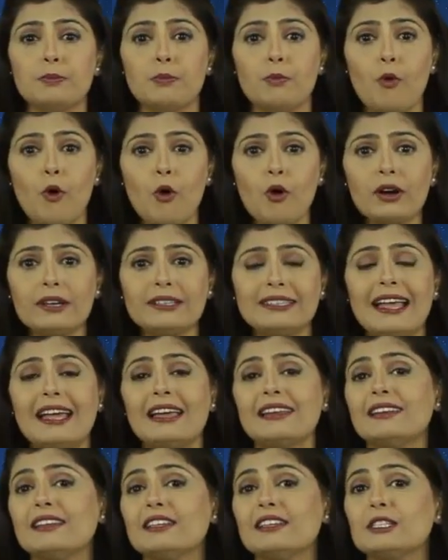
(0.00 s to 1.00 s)
more
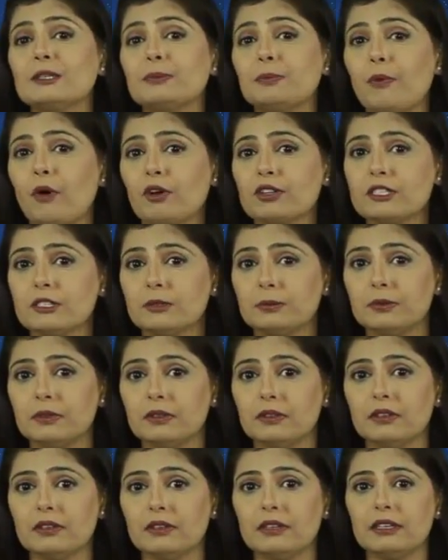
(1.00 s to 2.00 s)
than is
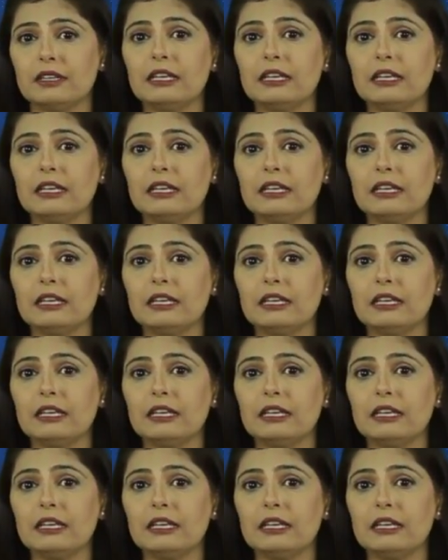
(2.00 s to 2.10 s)
possible,